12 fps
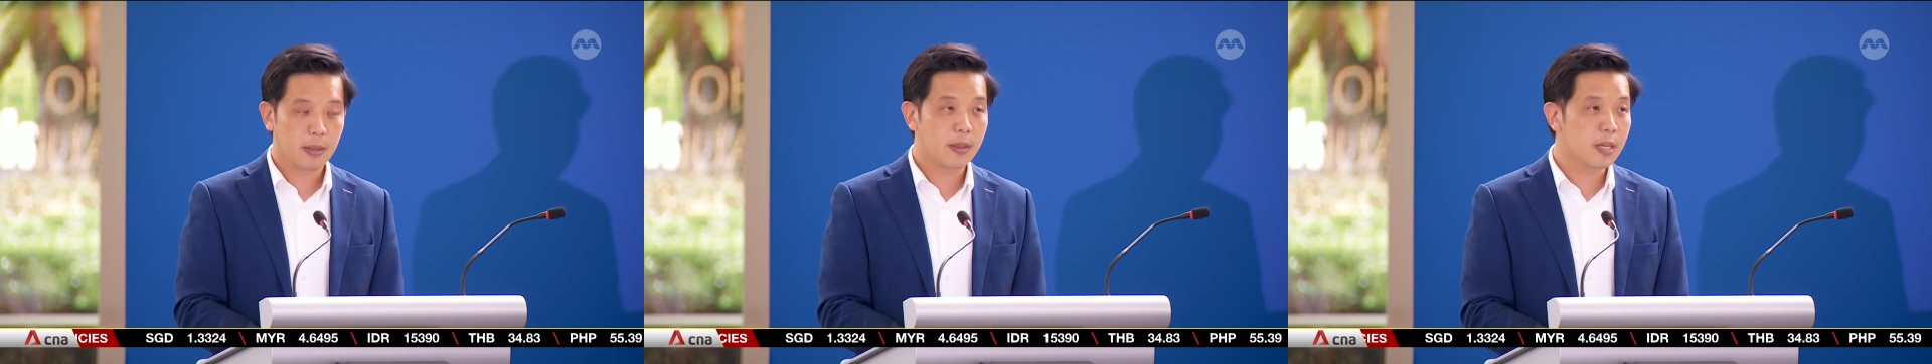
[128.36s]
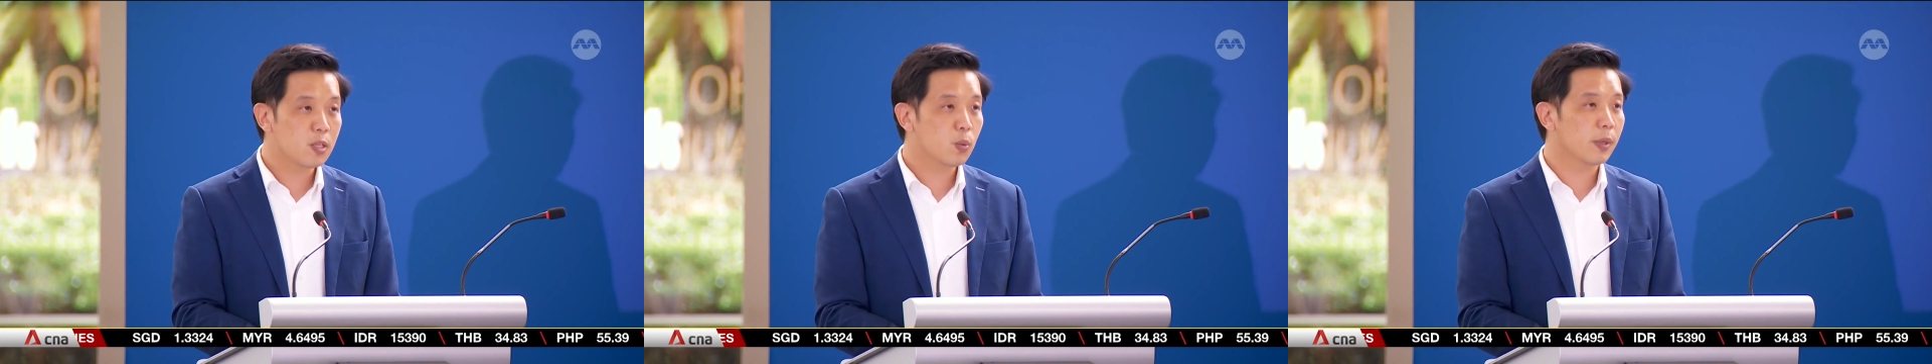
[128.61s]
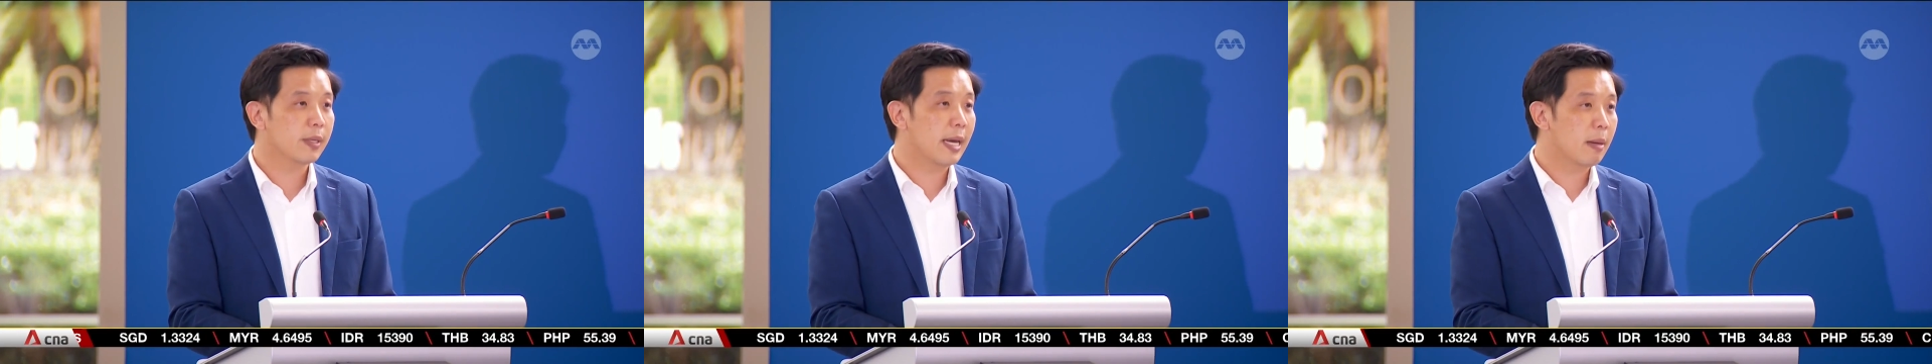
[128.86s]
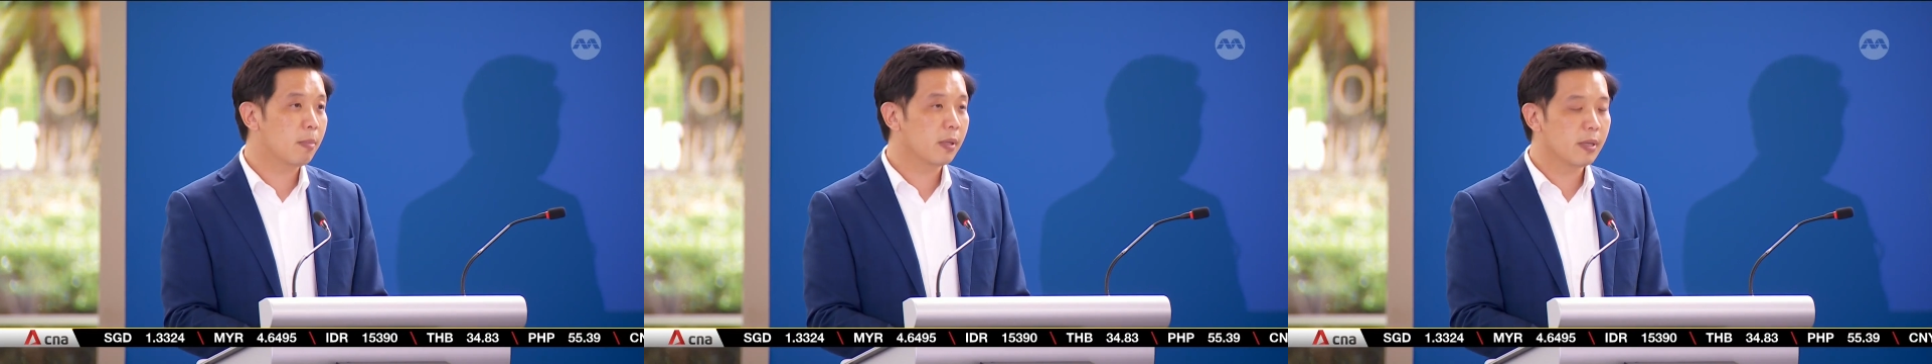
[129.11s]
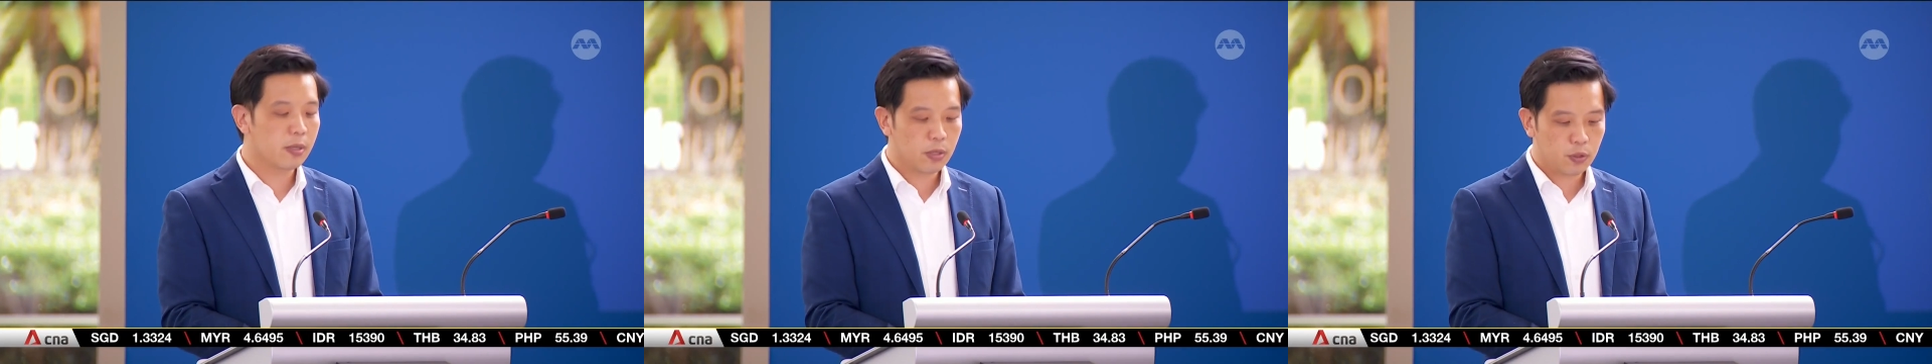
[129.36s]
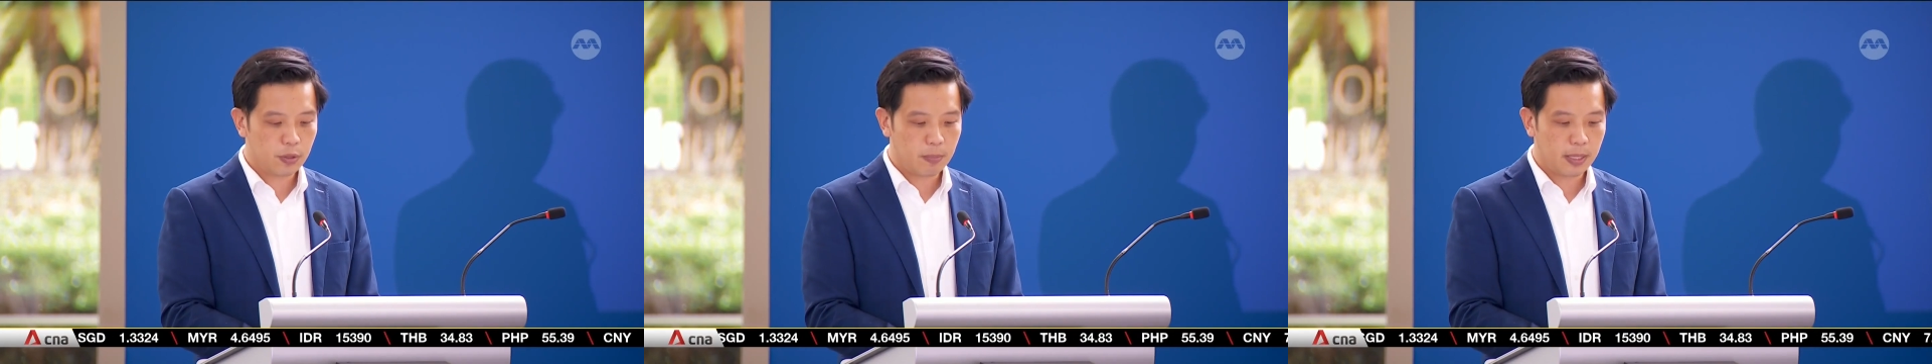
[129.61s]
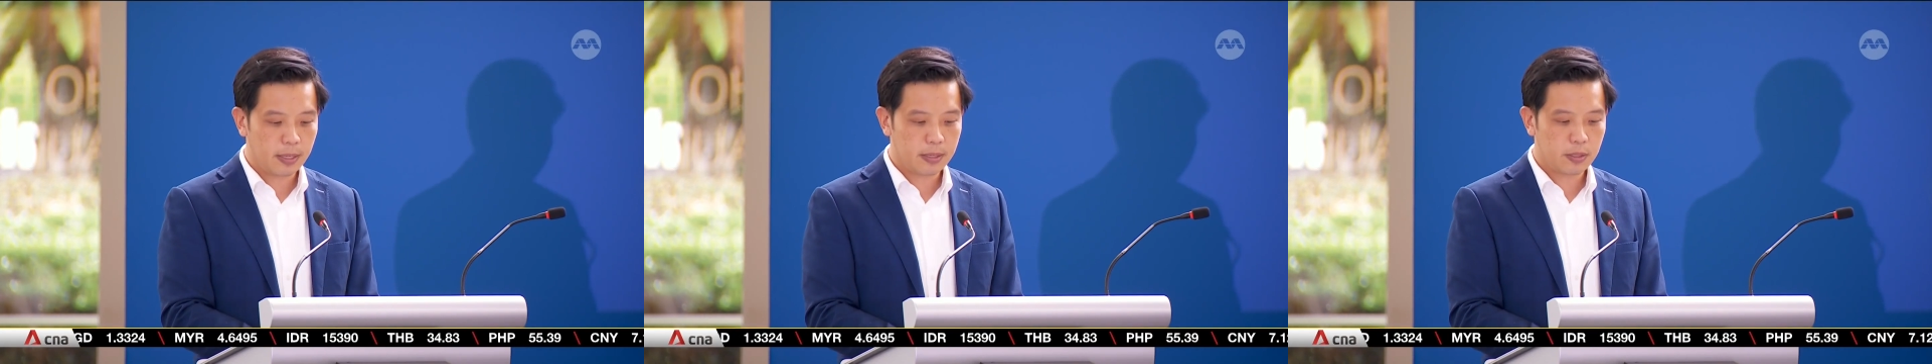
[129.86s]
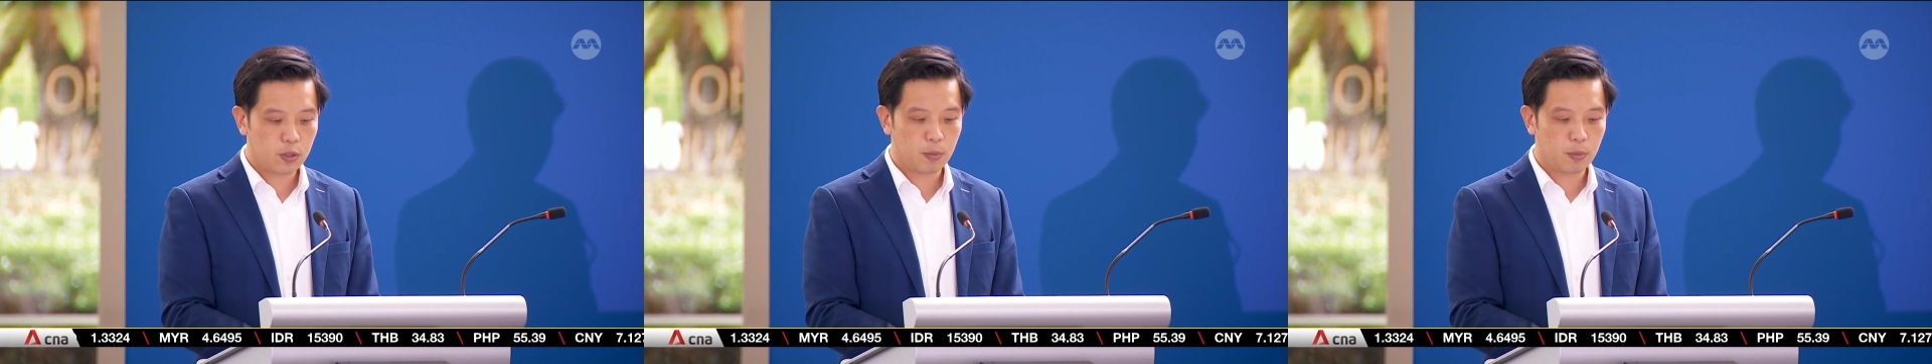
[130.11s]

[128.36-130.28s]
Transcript: This will enable industry players